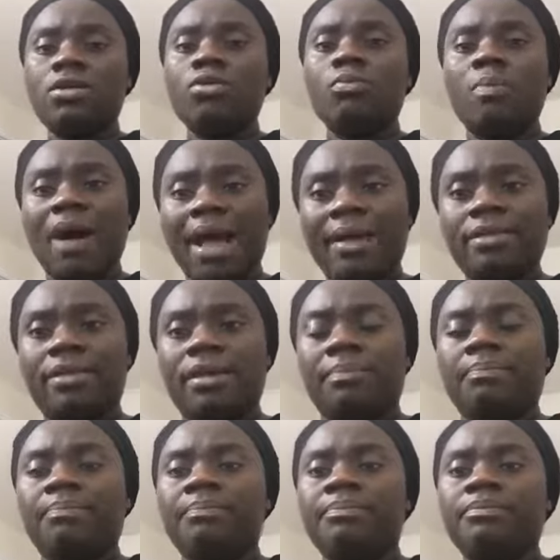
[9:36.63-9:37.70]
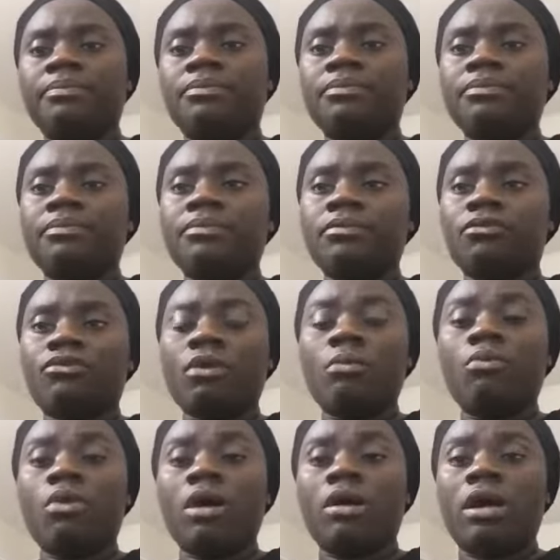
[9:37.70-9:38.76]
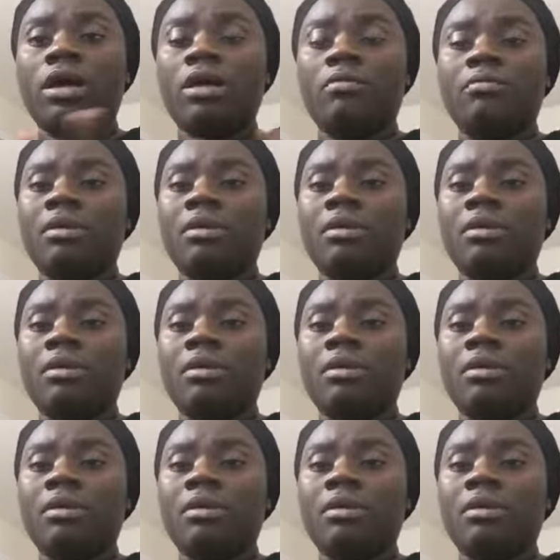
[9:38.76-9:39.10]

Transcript: You buy them from where,